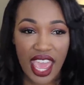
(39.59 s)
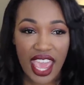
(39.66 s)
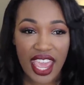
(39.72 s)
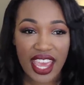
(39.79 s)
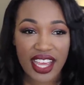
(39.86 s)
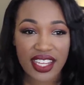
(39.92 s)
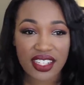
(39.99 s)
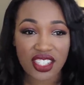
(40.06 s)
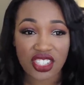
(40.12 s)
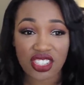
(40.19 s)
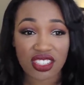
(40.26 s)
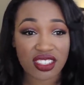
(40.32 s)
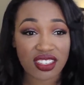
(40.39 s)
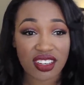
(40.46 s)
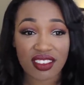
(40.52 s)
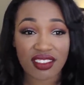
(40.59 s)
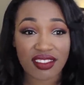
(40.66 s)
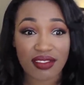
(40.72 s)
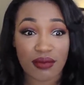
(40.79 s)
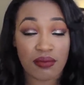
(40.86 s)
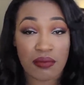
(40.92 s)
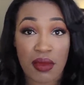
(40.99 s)
and just
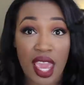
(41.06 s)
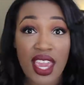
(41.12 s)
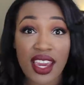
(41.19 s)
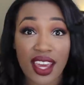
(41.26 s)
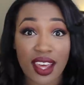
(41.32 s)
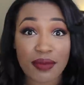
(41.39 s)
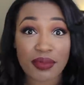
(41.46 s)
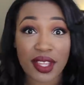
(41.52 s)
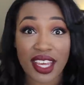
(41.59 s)
makeup.